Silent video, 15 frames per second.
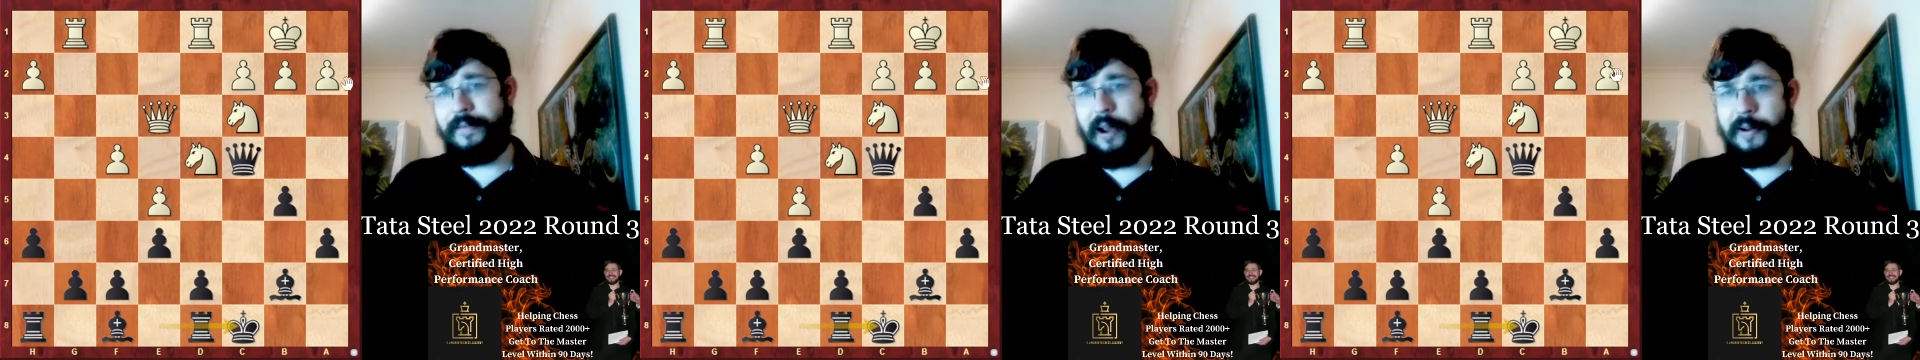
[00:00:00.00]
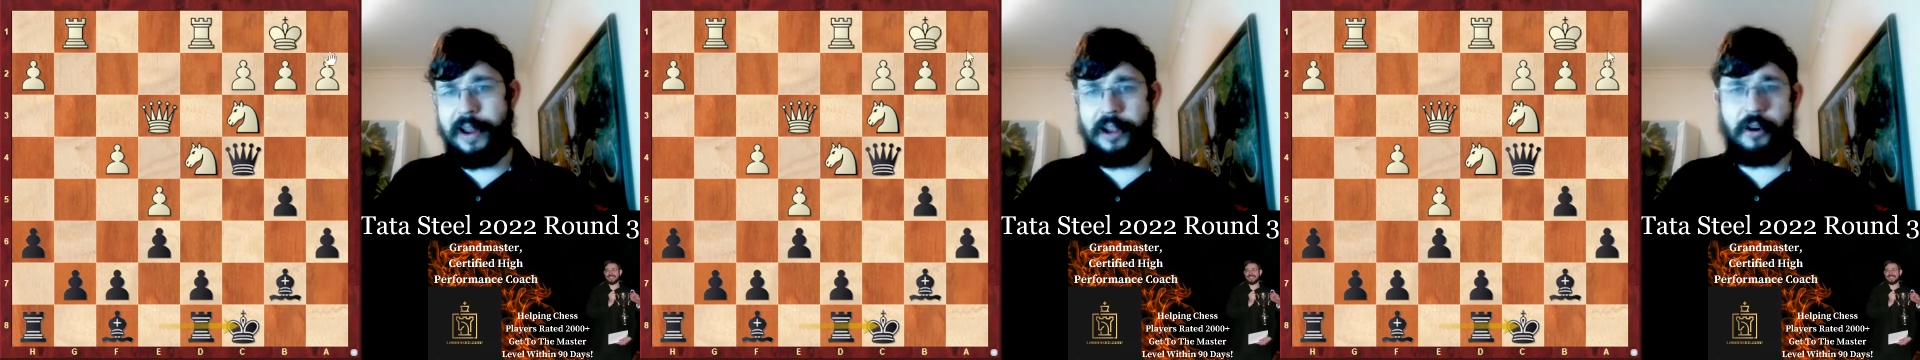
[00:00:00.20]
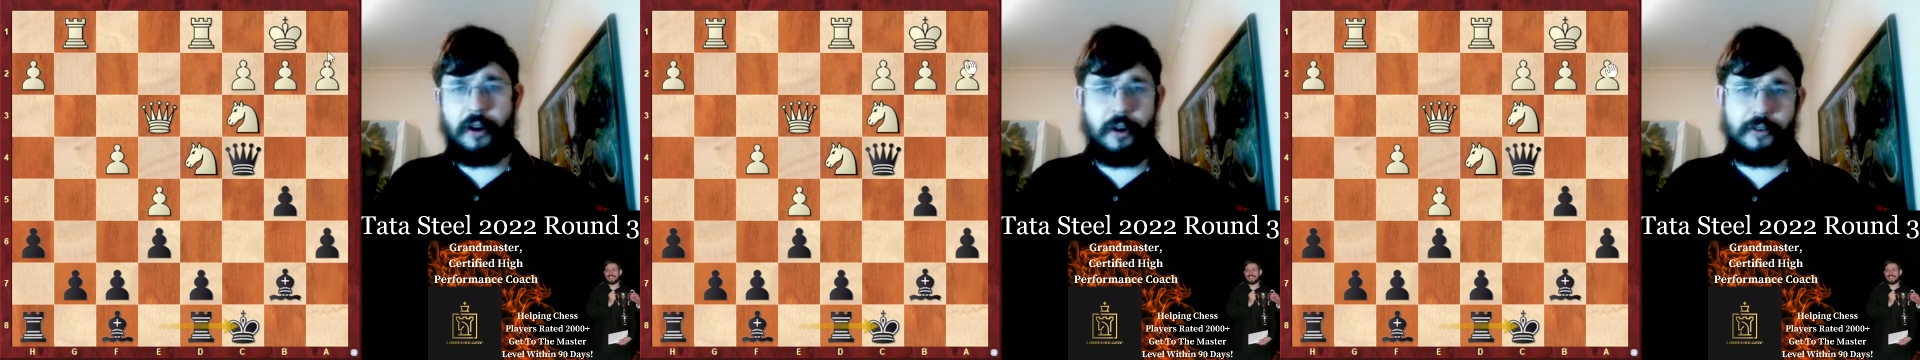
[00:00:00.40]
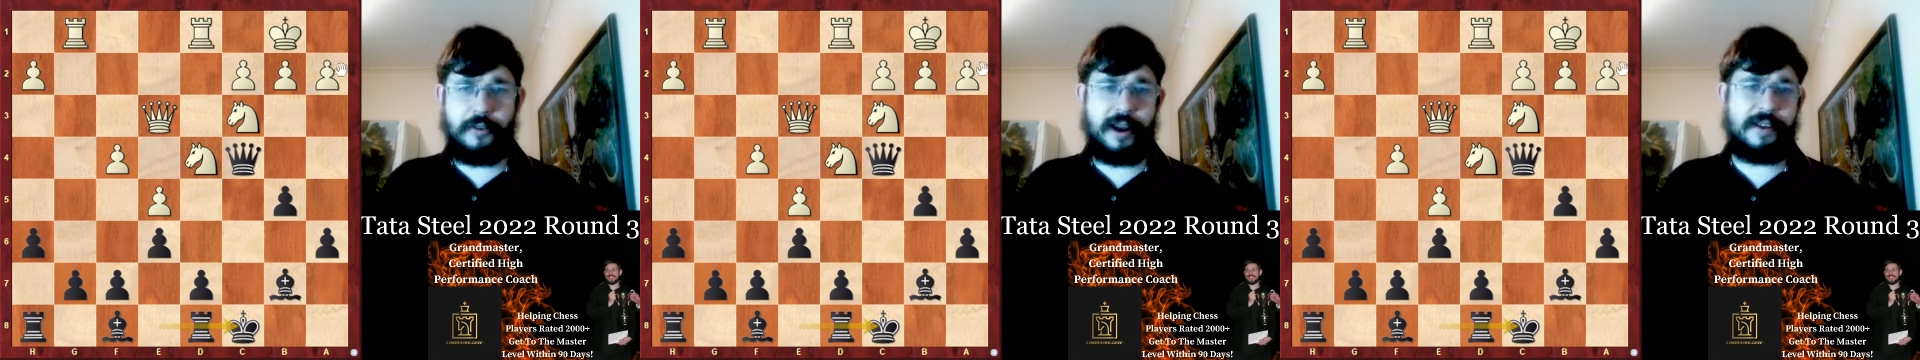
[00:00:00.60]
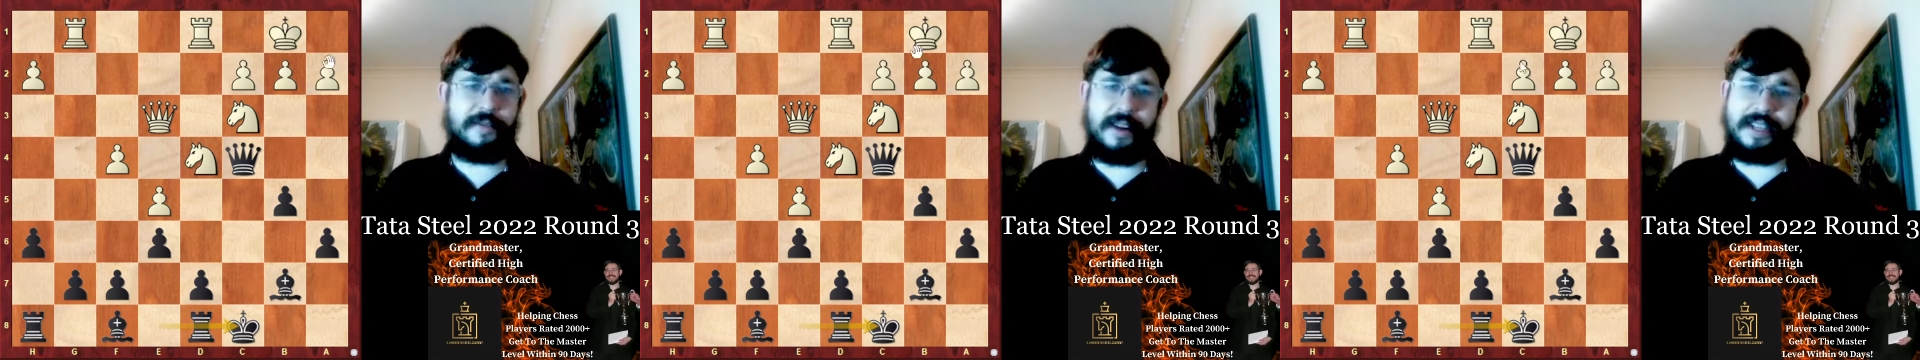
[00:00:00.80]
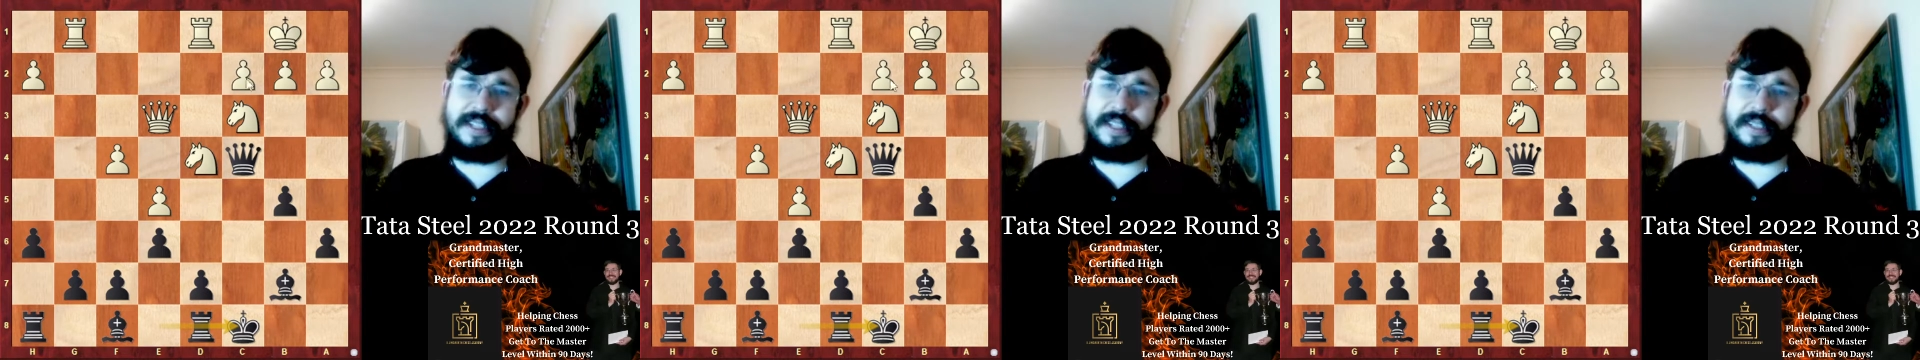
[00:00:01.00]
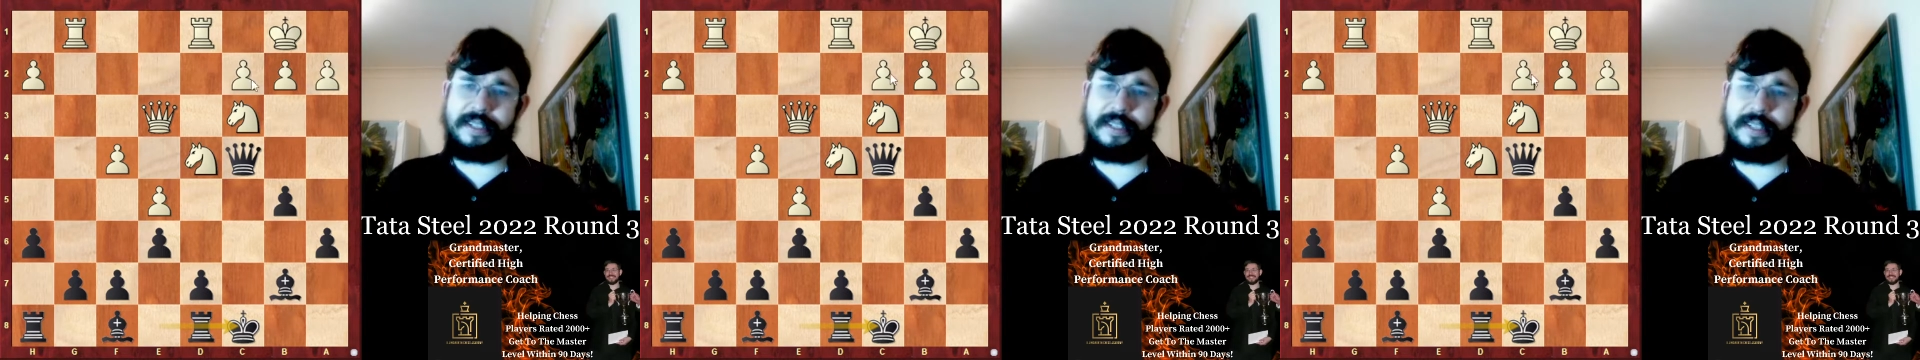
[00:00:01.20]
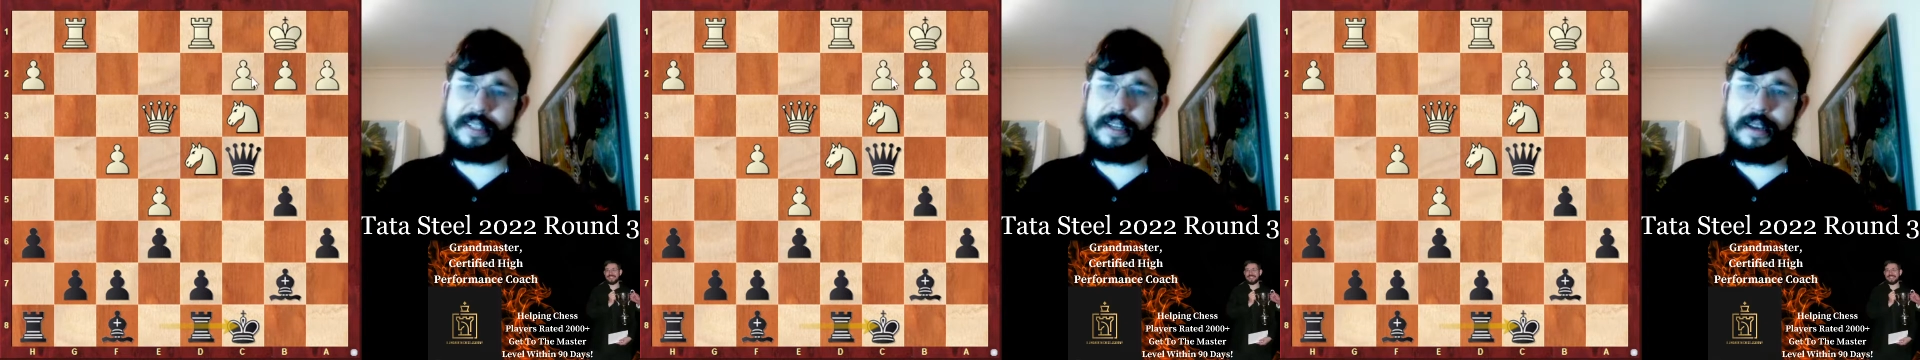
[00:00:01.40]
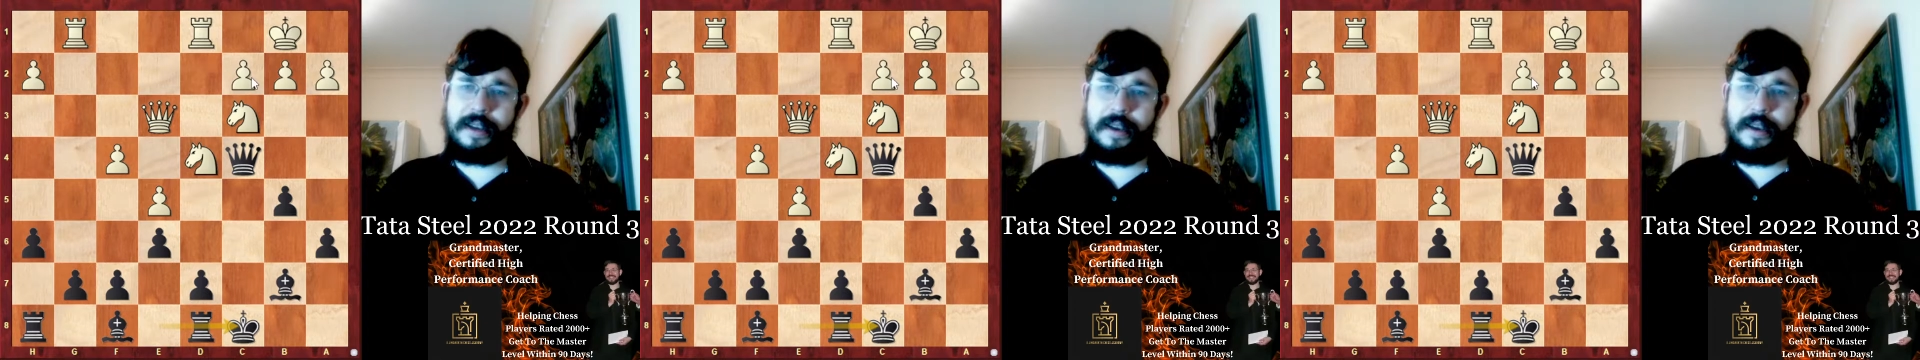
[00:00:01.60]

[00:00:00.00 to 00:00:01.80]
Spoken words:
very concrete reasons.